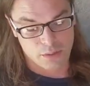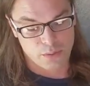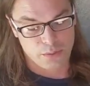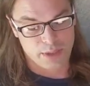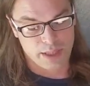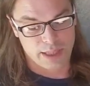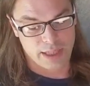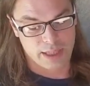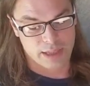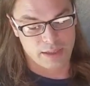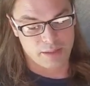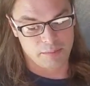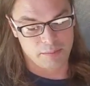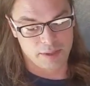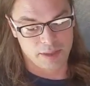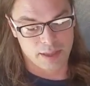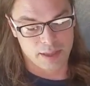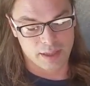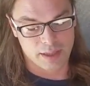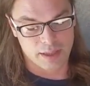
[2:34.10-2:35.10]
we can
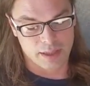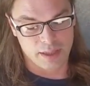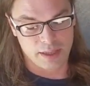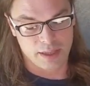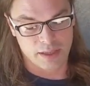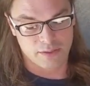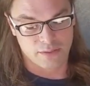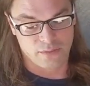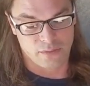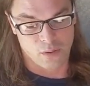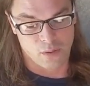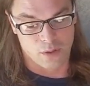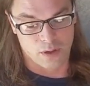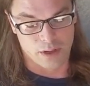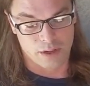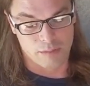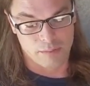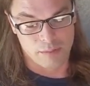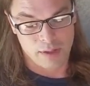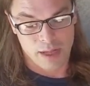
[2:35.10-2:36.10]
immediately
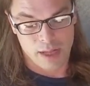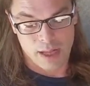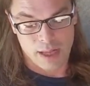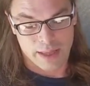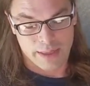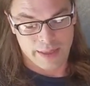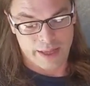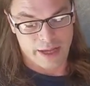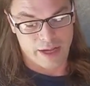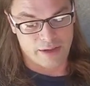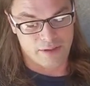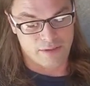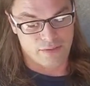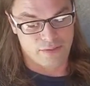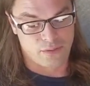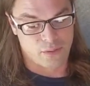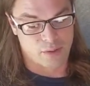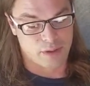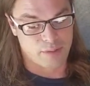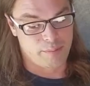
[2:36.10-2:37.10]
form that
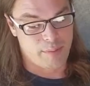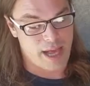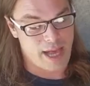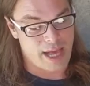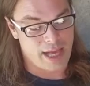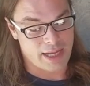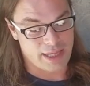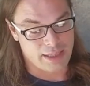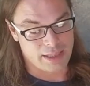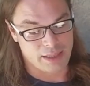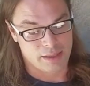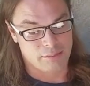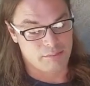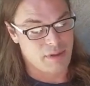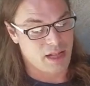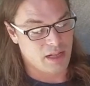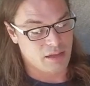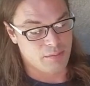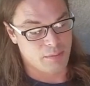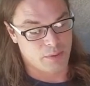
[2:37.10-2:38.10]
for bad,
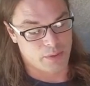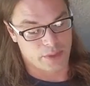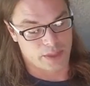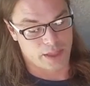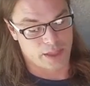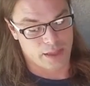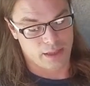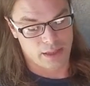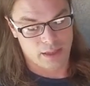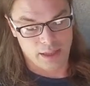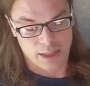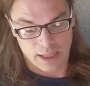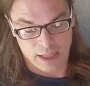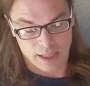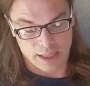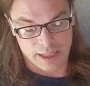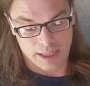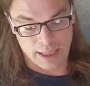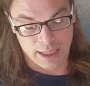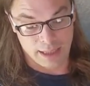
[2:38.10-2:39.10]
malbona,
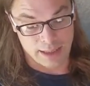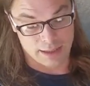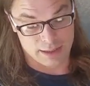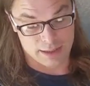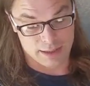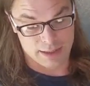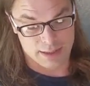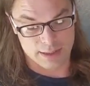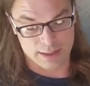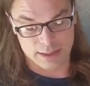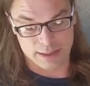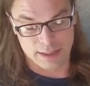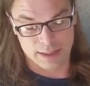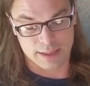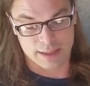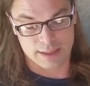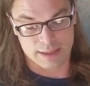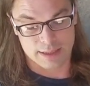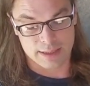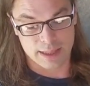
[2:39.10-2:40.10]
and hence the
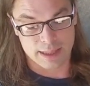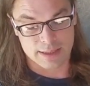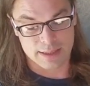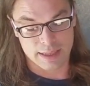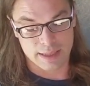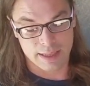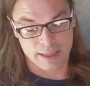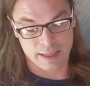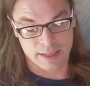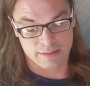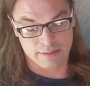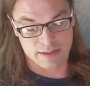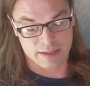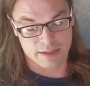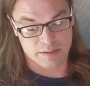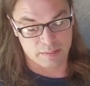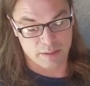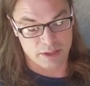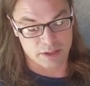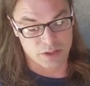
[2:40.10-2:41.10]
necessity of a
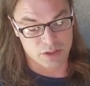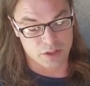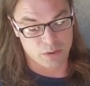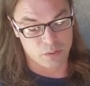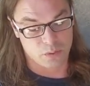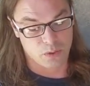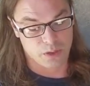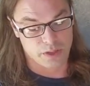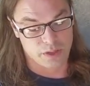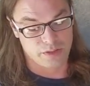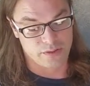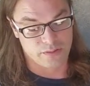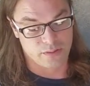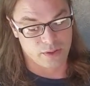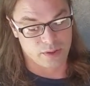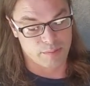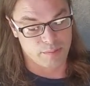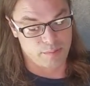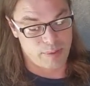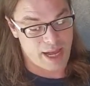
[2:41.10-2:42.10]
special word
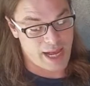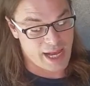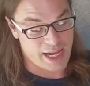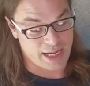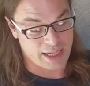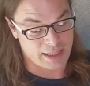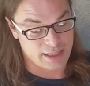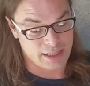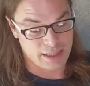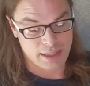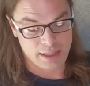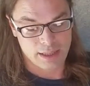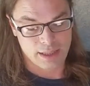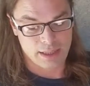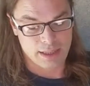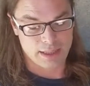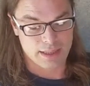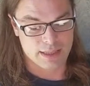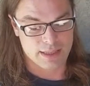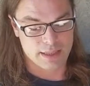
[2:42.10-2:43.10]
for bad
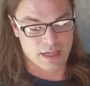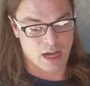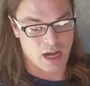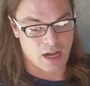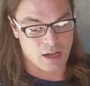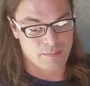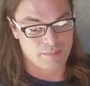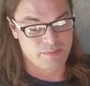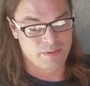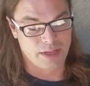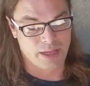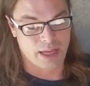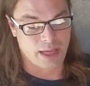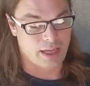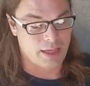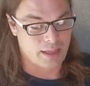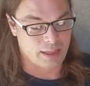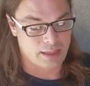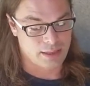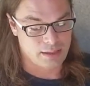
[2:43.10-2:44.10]
is
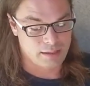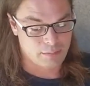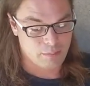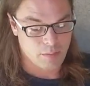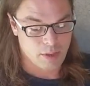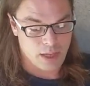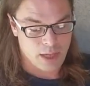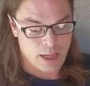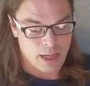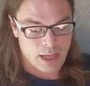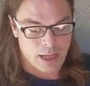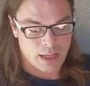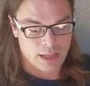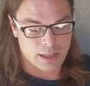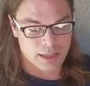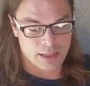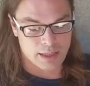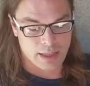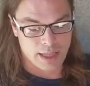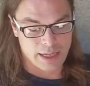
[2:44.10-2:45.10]
obviated.
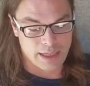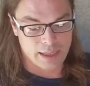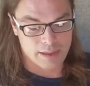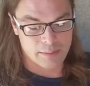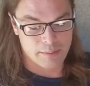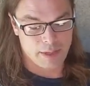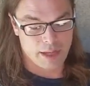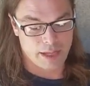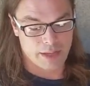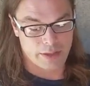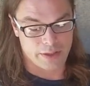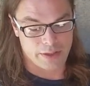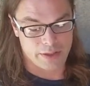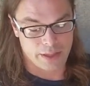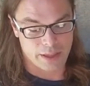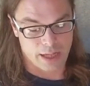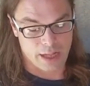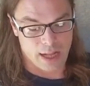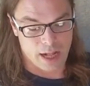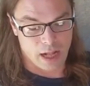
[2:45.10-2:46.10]
In a like
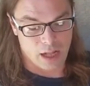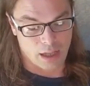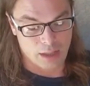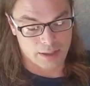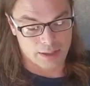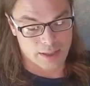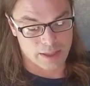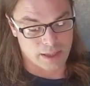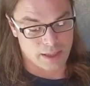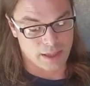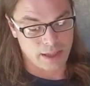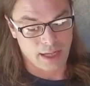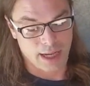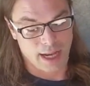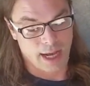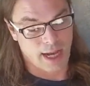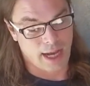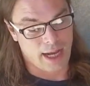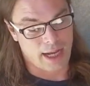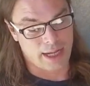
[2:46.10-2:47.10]
manner, alta,
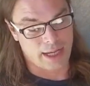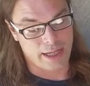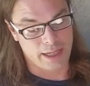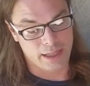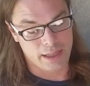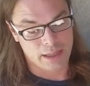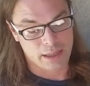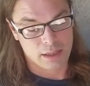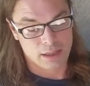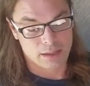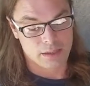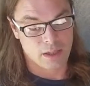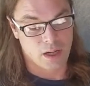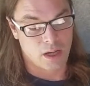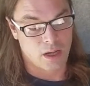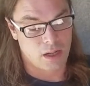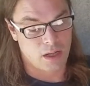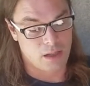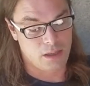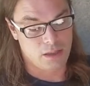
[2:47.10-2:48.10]
high,
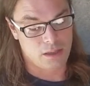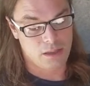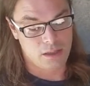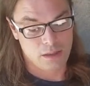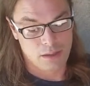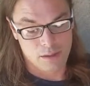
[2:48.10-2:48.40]
tall,